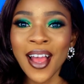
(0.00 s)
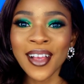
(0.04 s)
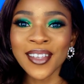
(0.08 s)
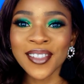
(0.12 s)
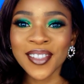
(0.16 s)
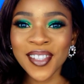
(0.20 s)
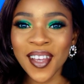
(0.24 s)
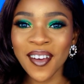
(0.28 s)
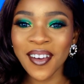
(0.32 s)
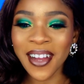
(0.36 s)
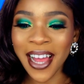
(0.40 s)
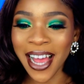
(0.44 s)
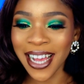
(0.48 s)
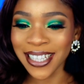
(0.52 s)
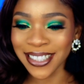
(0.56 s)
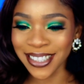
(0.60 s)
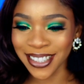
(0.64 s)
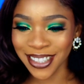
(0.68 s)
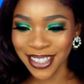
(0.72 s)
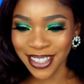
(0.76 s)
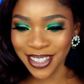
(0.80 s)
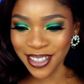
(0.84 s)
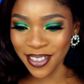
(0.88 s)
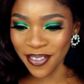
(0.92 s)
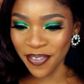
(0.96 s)
So guys,
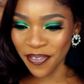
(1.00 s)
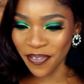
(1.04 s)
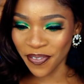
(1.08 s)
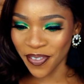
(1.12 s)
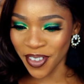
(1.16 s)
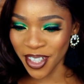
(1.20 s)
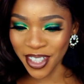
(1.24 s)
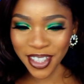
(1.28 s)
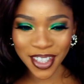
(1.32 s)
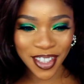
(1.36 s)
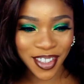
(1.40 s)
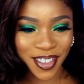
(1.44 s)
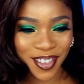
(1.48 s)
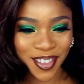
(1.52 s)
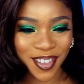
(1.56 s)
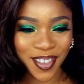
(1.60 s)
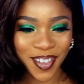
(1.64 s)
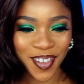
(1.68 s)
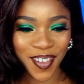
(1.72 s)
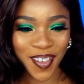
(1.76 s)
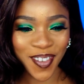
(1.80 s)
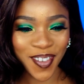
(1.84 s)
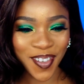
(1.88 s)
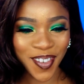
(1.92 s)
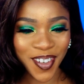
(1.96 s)
this is the finished
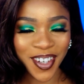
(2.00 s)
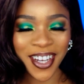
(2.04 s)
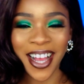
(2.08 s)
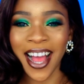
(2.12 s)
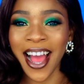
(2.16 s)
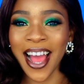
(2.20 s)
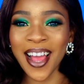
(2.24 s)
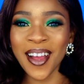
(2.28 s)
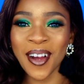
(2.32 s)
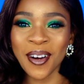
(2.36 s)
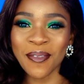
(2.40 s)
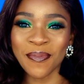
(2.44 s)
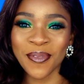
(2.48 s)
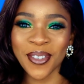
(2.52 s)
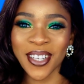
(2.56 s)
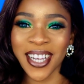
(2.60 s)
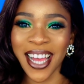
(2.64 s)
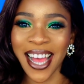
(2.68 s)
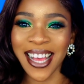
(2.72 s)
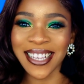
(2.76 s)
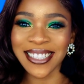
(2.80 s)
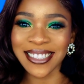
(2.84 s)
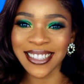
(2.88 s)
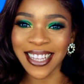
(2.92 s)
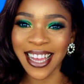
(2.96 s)
look. I hope you
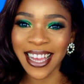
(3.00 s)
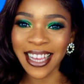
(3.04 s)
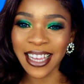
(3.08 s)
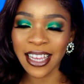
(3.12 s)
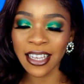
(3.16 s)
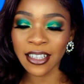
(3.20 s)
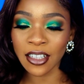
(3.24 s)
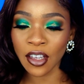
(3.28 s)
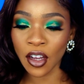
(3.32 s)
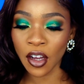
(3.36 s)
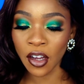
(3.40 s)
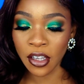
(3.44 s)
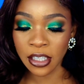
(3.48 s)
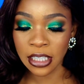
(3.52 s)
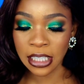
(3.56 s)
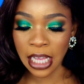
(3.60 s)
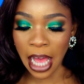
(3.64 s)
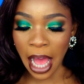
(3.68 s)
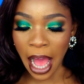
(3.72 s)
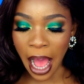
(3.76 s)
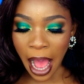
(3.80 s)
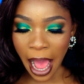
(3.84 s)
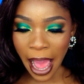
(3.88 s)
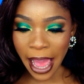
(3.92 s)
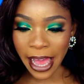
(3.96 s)
guys like it because
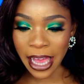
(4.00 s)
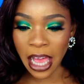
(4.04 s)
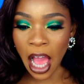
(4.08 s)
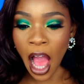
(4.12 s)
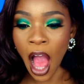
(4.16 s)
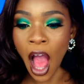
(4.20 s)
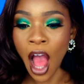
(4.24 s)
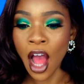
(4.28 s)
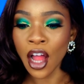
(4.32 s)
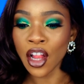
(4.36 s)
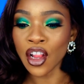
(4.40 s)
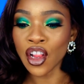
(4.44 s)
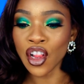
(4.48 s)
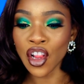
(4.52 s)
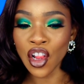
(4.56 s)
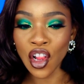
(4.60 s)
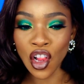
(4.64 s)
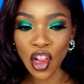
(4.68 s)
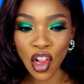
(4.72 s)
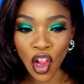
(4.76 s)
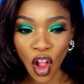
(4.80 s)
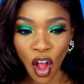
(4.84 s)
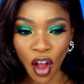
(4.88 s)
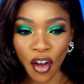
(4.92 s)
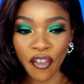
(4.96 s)
I
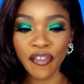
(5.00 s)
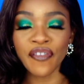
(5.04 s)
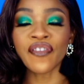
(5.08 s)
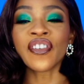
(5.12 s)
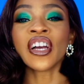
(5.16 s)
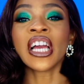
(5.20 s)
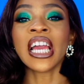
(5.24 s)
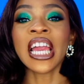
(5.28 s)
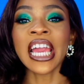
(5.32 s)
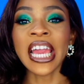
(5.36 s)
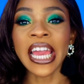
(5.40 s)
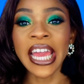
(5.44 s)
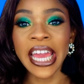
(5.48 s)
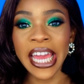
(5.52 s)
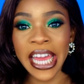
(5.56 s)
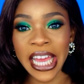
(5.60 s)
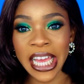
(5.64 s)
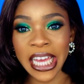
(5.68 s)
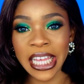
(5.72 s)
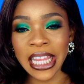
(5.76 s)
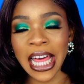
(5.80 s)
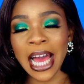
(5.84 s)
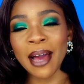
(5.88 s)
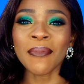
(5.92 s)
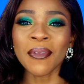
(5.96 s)
loved
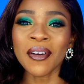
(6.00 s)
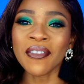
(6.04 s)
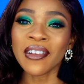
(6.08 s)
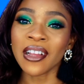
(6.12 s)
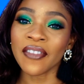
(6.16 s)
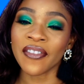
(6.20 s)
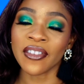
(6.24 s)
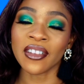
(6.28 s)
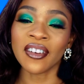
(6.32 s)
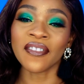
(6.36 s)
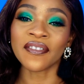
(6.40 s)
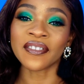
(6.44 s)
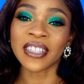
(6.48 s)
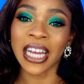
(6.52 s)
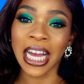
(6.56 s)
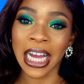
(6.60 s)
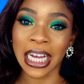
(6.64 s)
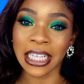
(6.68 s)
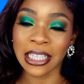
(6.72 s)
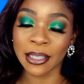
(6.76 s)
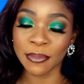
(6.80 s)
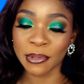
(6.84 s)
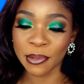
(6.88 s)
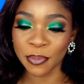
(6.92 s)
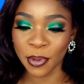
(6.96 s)
it. I'm not really a fan of dark
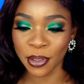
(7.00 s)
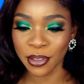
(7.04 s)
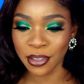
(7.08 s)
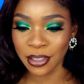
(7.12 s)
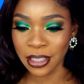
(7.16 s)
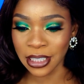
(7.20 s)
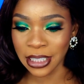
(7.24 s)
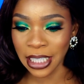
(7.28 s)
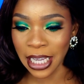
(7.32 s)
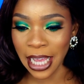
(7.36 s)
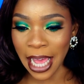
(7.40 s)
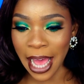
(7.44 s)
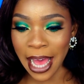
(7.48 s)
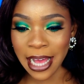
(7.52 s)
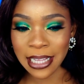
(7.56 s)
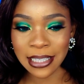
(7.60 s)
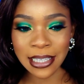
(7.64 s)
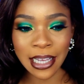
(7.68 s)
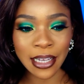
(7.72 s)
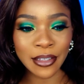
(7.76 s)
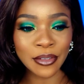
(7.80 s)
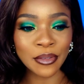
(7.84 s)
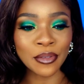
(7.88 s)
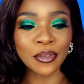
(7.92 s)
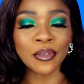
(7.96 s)
lips, but today I
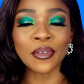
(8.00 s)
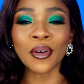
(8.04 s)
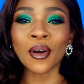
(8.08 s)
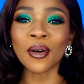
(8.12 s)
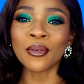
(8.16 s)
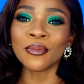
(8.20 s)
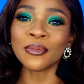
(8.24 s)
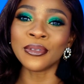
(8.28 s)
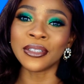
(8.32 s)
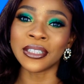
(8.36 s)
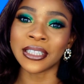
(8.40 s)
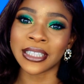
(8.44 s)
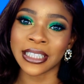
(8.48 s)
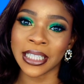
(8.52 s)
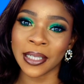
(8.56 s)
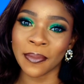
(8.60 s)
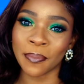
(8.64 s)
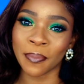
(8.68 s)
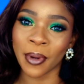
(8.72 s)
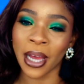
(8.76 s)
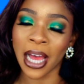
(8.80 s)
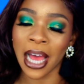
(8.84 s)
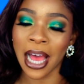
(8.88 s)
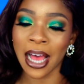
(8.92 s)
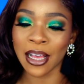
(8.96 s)
decided to go
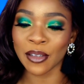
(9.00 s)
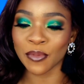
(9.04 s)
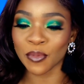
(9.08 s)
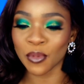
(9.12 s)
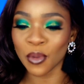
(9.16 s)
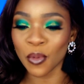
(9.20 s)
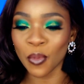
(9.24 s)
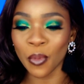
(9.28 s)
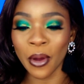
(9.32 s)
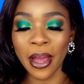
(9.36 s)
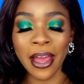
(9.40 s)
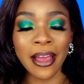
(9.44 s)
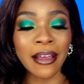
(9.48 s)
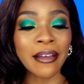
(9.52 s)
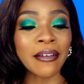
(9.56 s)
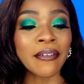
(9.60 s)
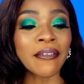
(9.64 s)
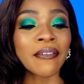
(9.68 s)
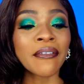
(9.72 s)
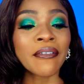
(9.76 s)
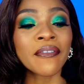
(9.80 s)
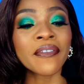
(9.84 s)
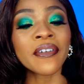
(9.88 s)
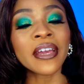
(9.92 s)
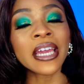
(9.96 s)
deeper and be wearing
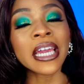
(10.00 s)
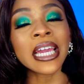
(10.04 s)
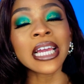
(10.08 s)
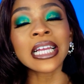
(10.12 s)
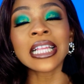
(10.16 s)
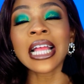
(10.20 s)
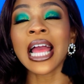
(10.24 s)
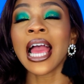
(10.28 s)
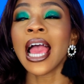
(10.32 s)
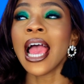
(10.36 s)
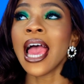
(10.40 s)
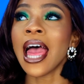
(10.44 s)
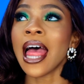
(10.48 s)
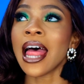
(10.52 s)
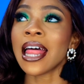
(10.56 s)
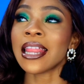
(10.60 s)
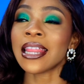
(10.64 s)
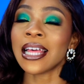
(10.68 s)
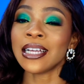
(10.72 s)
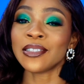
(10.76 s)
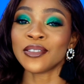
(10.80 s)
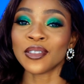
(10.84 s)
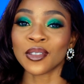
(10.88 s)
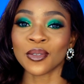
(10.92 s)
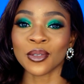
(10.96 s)
green, and
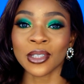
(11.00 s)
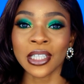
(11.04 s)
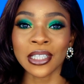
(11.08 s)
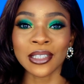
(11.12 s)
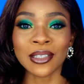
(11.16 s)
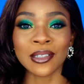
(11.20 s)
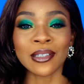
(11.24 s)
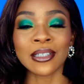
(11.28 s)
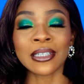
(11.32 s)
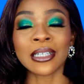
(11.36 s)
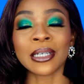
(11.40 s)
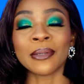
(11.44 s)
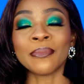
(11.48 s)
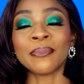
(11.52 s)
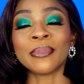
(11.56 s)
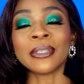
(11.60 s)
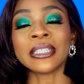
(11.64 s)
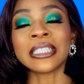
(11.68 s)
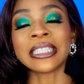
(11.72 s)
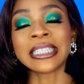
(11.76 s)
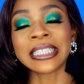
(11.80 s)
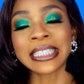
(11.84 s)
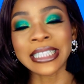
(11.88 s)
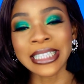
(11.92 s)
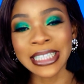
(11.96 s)
I just wanted to look a bit
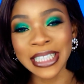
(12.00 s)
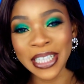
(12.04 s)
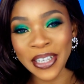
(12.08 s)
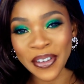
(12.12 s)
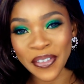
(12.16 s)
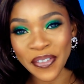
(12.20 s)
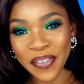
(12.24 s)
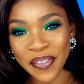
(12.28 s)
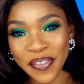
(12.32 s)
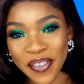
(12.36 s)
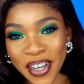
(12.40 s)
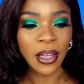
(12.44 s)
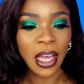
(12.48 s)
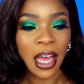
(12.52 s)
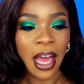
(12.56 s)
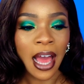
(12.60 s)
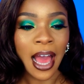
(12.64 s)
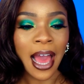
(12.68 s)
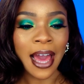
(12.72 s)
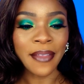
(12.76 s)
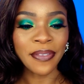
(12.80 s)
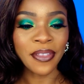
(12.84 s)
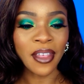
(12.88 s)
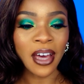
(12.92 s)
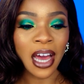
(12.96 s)
different.
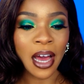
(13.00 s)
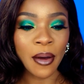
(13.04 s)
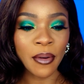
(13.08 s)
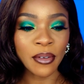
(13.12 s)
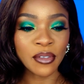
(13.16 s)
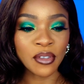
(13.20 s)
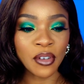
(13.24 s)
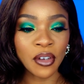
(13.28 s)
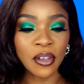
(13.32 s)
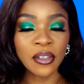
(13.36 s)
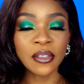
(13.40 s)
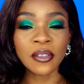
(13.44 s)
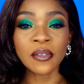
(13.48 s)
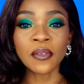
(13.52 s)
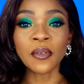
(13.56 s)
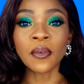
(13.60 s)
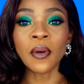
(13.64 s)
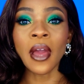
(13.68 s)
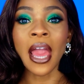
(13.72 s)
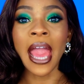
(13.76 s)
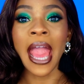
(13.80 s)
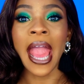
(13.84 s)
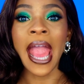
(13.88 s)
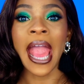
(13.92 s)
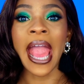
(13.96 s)
I thought I was going to
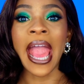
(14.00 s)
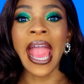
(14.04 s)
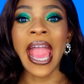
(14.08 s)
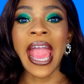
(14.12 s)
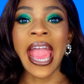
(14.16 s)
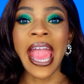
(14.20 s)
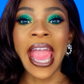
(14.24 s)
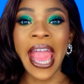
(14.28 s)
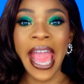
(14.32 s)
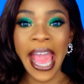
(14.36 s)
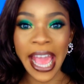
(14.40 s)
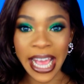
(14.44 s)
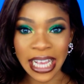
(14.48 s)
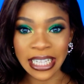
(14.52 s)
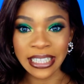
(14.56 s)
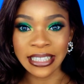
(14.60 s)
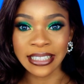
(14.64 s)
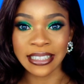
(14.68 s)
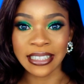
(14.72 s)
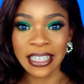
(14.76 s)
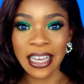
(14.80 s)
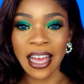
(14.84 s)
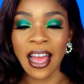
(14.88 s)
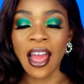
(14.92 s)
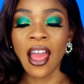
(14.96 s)
hate
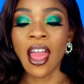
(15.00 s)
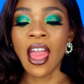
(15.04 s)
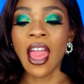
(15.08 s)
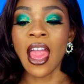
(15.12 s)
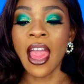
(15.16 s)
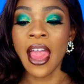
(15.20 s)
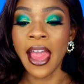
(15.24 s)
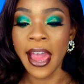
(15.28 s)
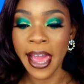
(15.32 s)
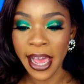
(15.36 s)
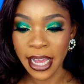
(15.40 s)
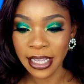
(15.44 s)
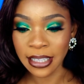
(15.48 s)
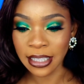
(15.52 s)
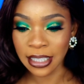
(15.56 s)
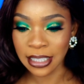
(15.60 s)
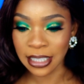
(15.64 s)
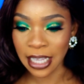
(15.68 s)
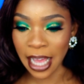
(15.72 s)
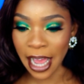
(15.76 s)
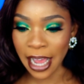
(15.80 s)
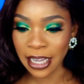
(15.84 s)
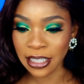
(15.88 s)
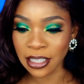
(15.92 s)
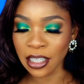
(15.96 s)
this
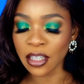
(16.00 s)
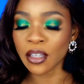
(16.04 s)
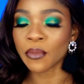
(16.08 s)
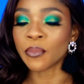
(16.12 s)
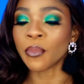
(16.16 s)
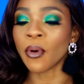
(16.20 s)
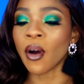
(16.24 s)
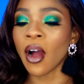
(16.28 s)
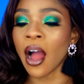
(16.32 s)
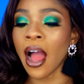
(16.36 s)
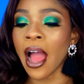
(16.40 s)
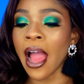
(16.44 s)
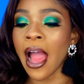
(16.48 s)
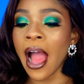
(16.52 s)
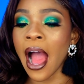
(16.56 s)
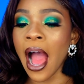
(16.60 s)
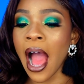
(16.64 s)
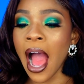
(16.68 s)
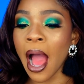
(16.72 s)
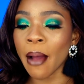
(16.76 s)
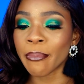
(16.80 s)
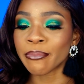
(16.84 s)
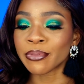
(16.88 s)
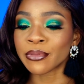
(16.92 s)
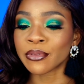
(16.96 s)
eyeshadow, but I
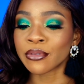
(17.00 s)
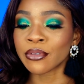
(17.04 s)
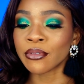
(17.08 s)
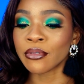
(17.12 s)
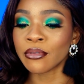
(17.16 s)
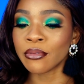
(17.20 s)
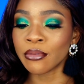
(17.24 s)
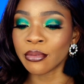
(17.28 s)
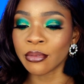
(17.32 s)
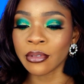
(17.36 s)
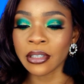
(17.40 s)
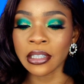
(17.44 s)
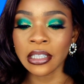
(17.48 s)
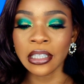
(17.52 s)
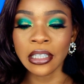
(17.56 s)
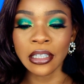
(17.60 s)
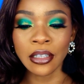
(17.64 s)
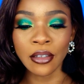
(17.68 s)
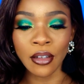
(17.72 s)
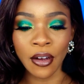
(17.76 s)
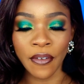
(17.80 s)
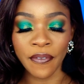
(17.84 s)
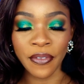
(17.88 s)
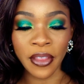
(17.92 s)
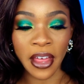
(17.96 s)

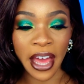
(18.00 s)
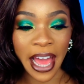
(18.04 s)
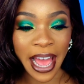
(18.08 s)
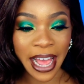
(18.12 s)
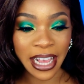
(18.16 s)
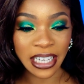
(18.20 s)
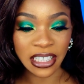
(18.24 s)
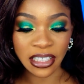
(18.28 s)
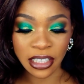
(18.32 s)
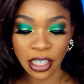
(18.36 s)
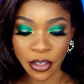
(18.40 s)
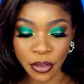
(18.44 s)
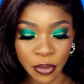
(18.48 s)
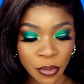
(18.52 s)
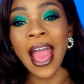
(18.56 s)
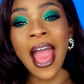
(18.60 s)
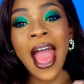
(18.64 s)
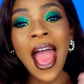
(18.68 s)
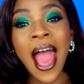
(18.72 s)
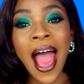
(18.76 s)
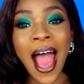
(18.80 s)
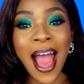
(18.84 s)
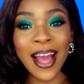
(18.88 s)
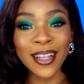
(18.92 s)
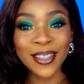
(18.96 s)
absolutely love the eyeshadow.
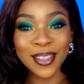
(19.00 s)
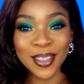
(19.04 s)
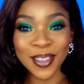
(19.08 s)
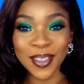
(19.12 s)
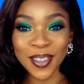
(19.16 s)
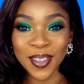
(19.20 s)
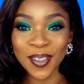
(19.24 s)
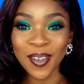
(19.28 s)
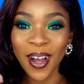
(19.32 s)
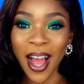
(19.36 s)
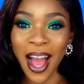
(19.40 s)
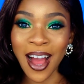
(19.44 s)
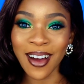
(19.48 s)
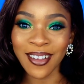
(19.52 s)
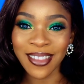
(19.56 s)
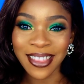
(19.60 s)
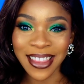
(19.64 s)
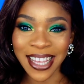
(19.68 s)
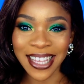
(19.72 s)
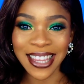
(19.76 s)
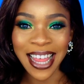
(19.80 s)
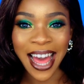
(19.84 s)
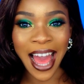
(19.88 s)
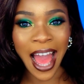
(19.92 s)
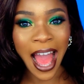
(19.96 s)
And to you out
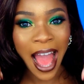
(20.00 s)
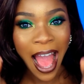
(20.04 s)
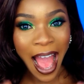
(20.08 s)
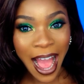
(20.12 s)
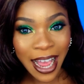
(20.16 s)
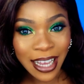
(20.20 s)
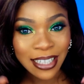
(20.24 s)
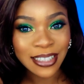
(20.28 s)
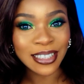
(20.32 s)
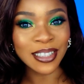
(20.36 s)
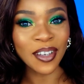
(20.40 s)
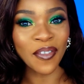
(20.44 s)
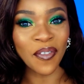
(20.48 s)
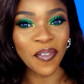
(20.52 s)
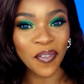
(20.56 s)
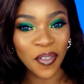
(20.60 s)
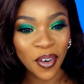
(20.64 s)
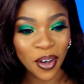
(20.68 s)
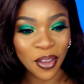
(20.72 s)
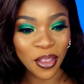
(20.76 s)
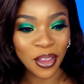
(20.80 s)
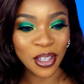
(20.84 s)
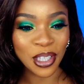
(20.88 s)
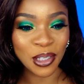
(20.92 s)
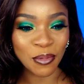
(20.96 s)
there that asked
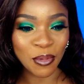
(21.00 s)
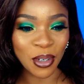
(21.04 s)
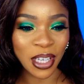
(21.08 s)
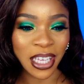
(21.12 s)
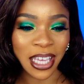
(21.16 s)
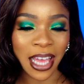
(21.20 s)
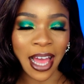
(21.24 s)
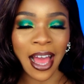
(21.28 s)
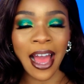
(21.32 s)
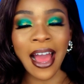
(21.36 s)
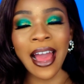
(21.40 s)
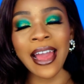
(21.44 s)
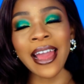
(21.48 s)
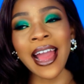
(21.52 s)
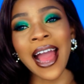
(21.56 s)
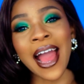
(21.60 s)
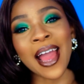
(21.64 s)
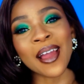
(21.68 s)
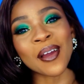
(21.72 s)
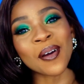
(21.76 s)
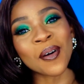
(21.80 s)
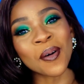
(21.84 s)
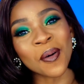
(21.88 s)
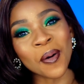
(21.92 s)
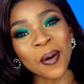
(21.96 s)
for the smoky eye,
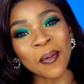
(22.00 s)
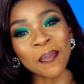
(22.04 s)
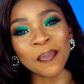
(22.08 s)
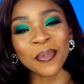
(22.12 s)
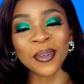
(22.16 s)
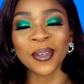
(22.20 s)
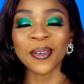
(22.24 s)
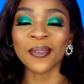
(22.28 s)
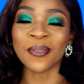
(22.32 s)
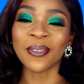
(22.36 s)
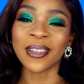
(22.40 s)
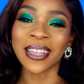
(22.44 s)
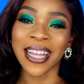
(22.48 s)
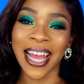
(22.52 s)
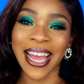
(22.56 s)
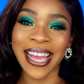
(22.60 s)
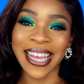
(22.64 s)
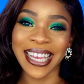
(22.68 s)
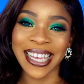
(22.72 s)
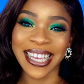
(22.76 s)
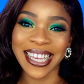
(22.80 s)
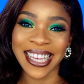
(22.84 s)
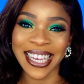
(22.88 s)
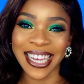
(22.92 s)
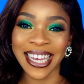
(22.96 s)
I hope like
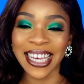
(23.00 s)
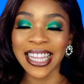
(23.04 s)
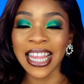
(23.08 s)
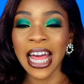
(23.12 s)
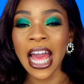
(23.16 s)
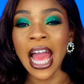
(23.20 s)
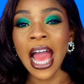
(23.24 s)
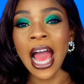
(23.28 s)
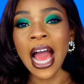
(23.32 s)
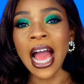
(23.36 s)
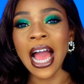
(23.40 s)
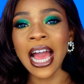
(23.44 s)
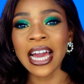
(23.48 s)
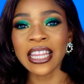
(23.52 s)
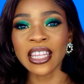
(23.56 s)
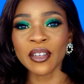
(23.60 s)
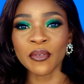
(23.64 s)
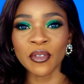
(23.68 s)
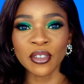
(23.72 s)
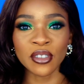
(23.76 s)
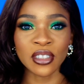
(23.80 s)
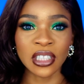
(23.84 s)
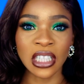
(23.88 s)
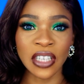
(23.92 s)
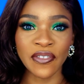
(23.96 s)
it. I didn't
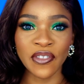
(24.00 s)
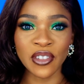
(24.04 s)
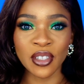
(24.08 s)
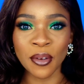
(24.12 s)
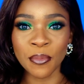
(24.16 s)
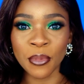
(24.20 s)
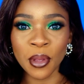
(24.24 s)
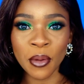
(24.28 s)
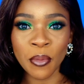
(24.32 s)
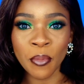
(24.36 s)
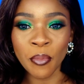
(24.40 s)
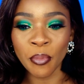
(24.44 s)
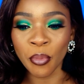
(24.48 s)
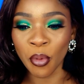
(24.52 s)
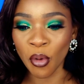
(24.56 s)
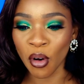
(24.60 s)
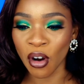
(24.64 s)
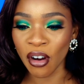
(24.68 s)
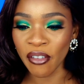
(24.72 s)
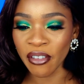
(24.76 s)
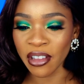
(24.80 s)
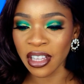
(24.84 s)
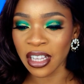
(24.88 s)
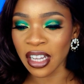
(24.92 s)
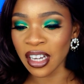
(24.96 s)
want to give you something
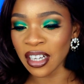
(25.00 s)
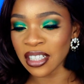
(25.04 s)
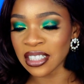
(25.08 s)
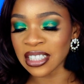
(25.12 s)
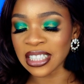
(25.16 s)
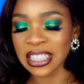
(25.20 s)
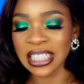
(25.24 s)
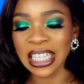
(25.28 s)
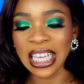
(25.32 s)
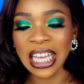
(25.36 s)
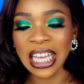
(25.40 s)
boring because